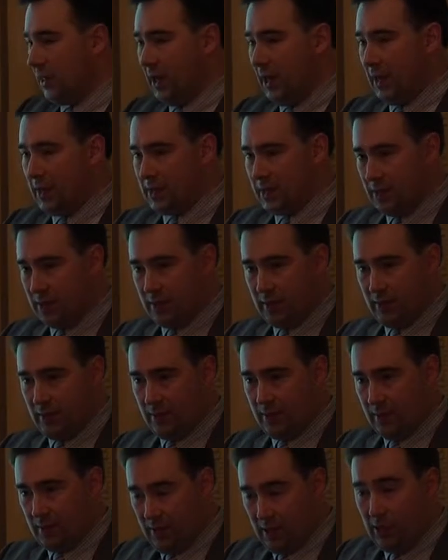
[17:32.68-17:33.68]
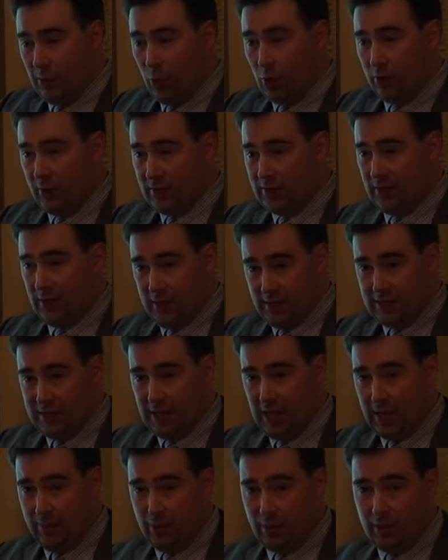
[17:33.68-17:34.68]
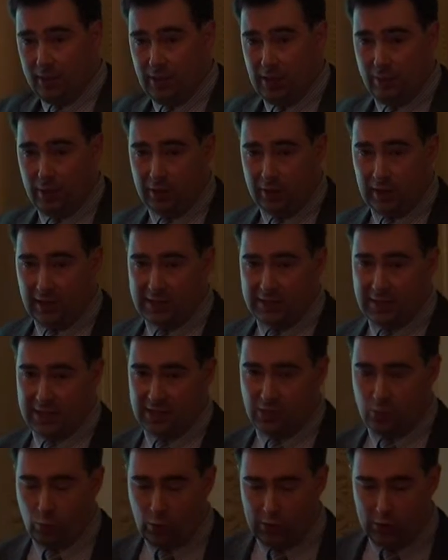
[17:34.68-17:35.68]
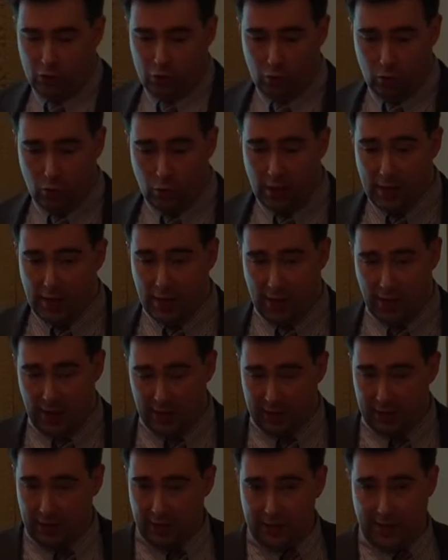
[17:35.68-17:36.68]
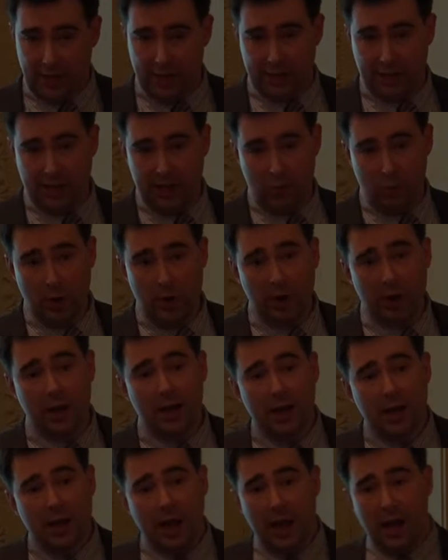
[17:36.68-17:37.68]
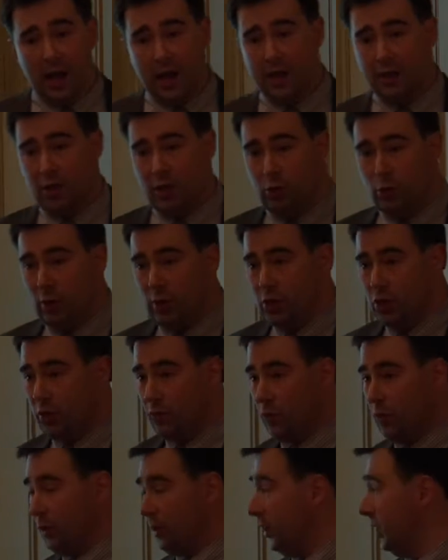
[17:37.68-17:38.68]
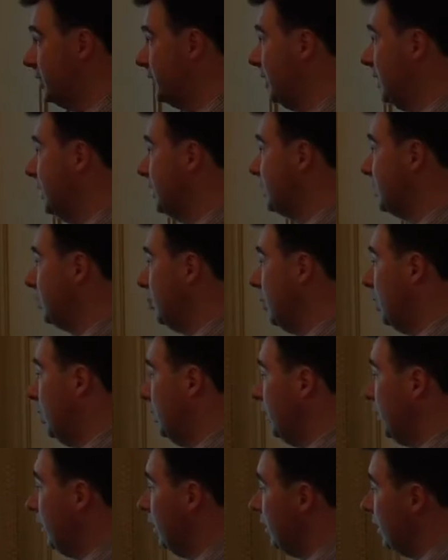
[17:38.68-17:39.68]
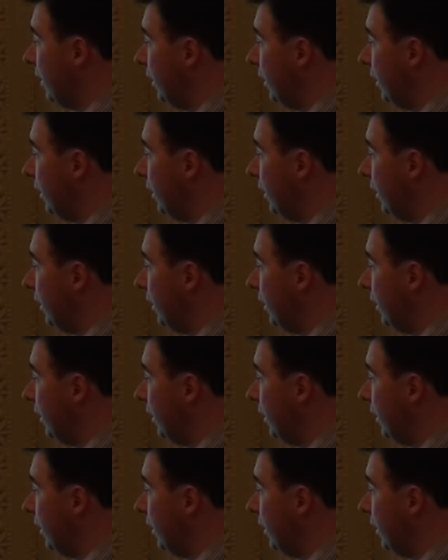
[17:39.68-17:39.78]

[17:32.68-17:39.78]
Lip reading: class, the democracy is stable, the middle class doesn't want to delegate anywhere. And the intuition for this is, well,